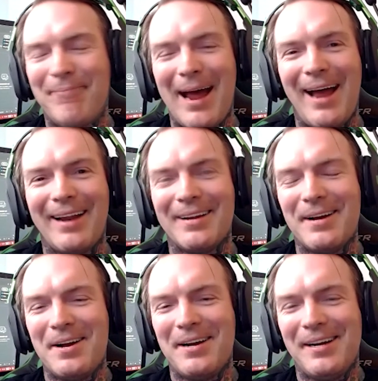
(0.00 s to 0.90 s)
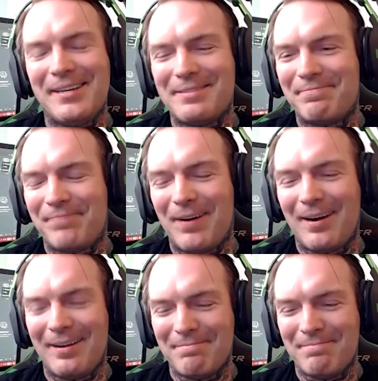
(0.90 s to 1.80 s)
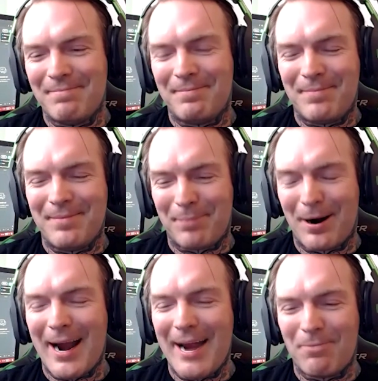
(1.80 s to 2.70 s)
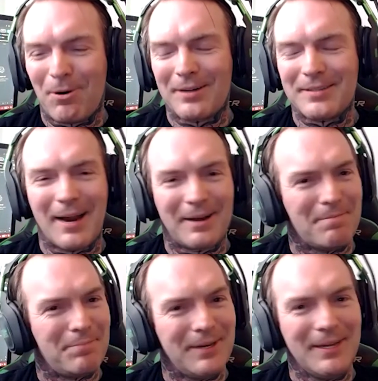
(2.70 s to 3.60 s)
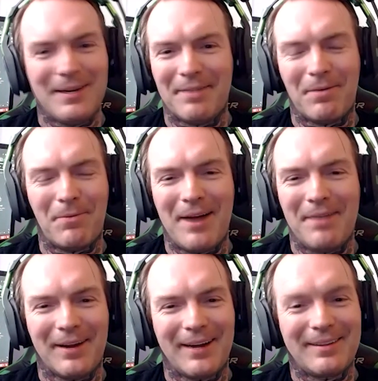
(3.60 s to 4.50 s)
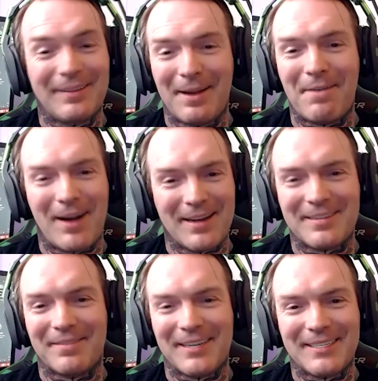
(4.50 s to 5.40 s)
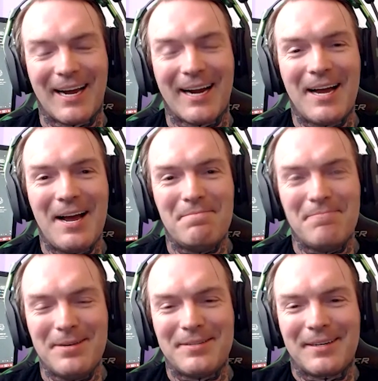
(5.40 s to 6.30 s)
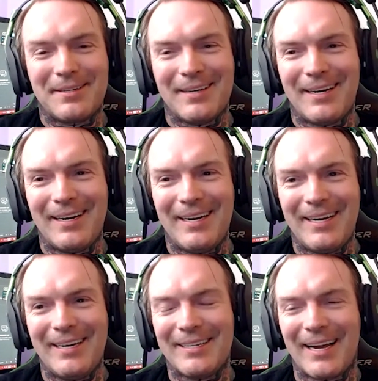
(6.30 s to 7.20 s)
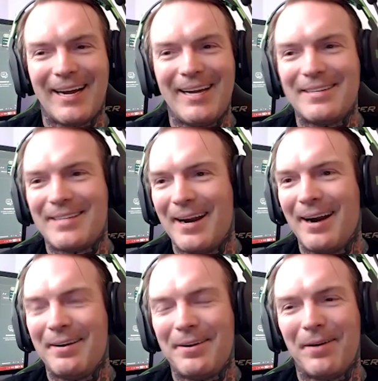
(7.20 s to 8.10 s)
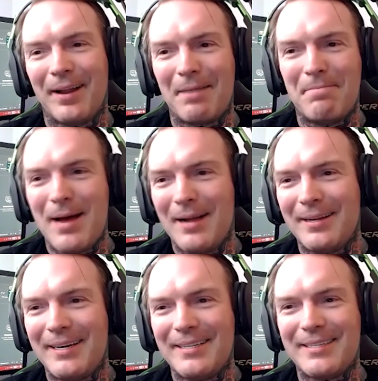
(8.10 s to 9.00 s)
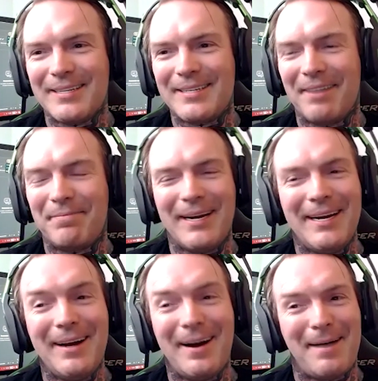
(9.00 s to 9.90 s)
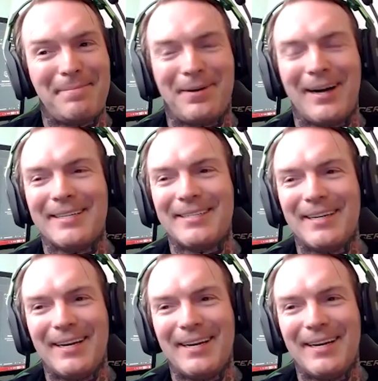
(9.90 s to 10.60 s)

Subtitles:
Pat, his fucking brain works on a completely different wavelength than the rest of us. Like, musically, he's there doing like melodies and stuff, but he operates,